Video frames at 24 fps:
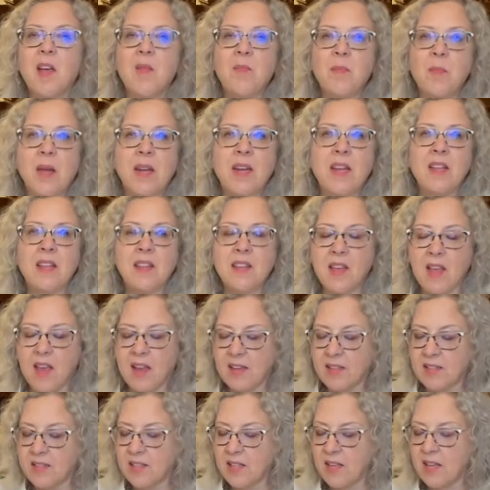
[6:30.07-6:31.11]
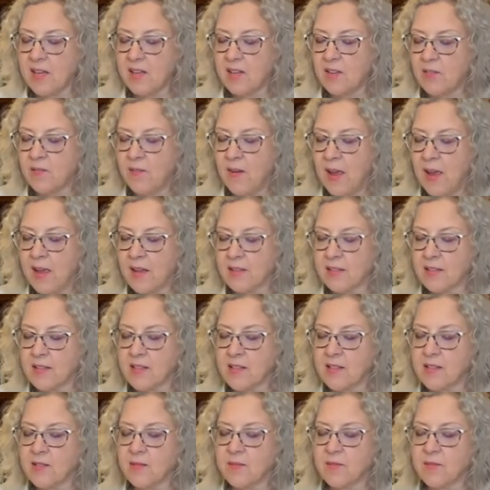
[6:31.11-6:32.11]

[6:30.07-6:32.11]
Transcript: Many thanks in advance.